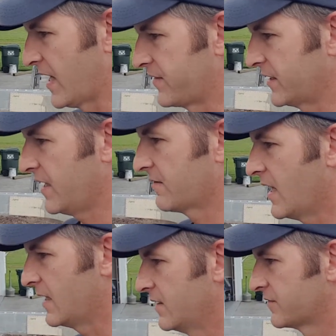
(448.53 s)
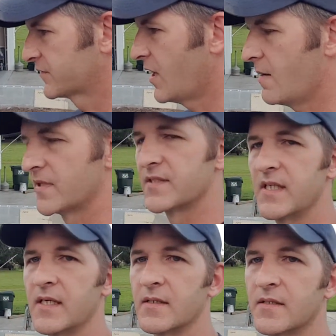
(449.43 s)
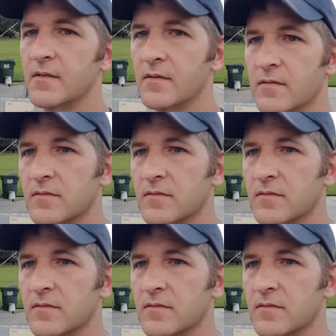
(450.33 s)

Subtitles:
think I've got enough common sense to